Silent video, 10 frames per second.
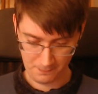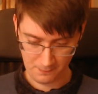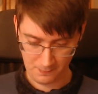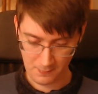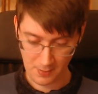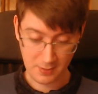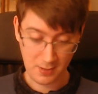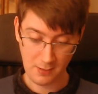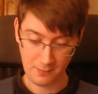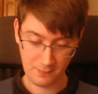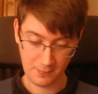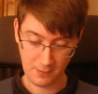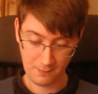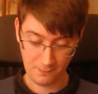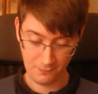And yeah,
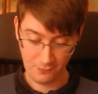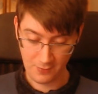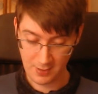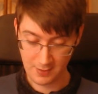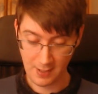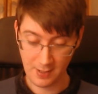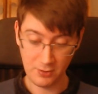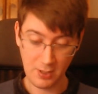really that is it.